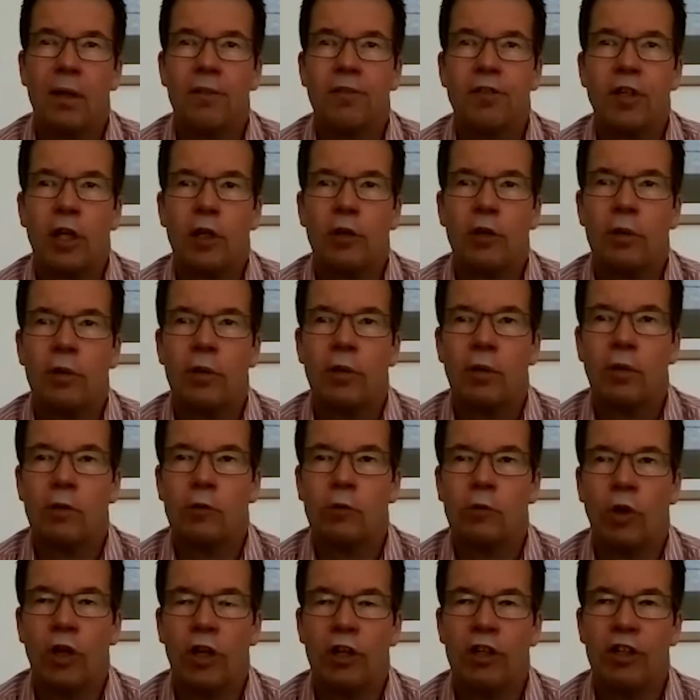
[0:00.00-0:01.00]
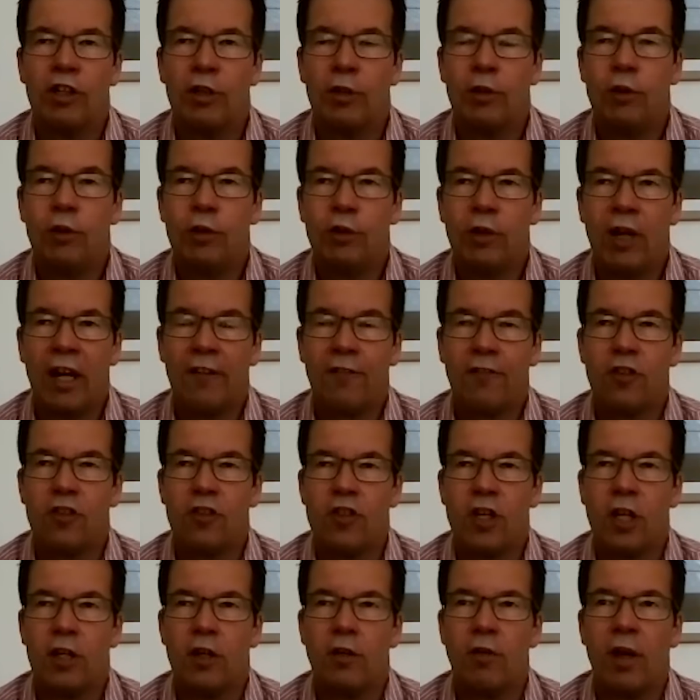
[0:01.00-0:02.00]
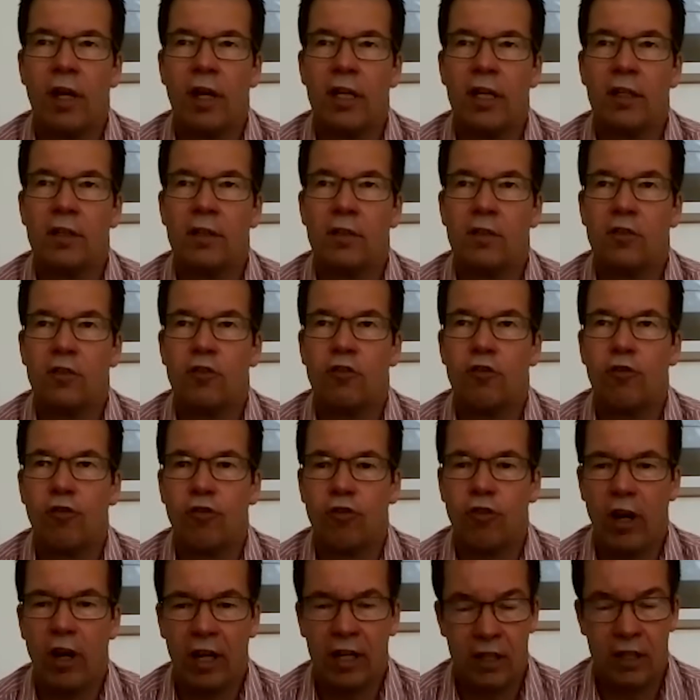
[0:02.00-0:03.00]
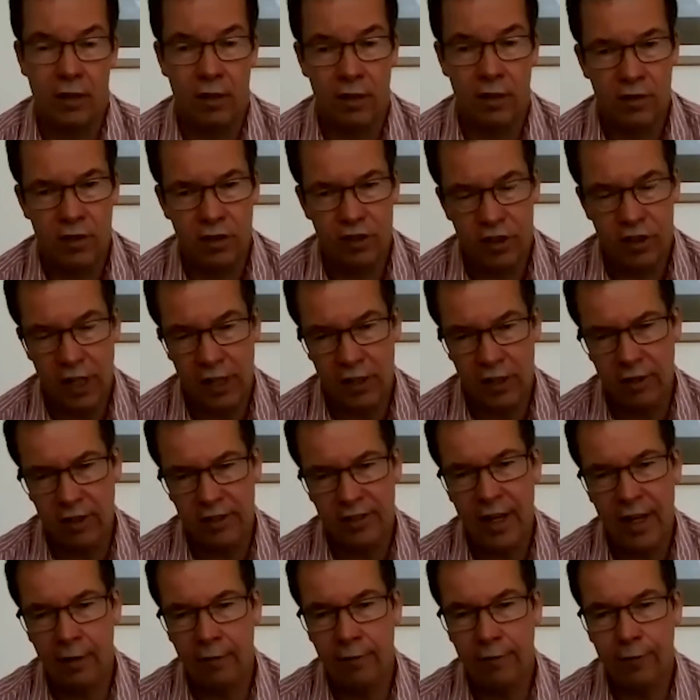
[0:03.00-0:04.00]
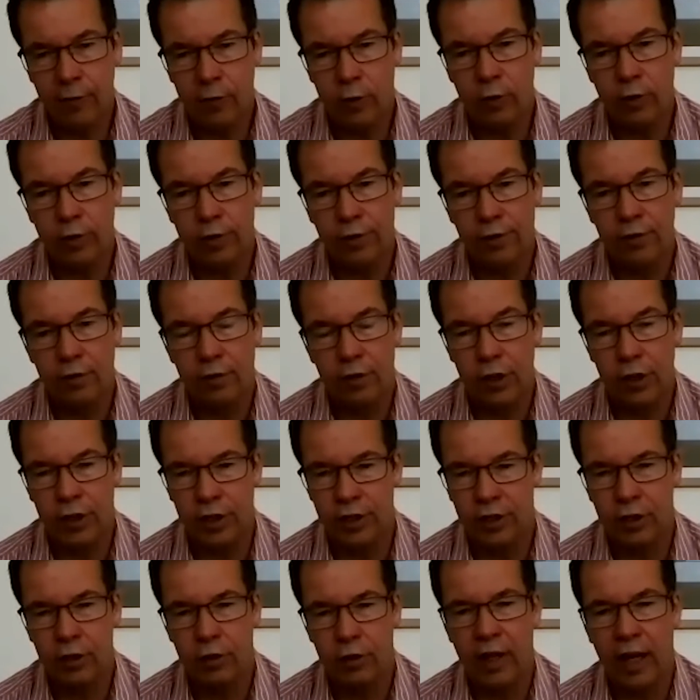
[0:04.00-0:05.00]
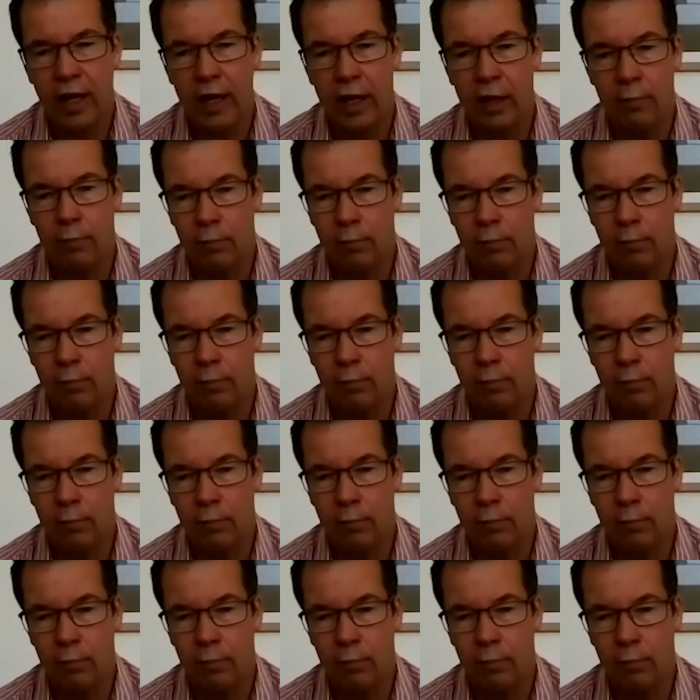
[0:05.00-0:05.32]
So why you have to generate drag to generate downforce, you can do that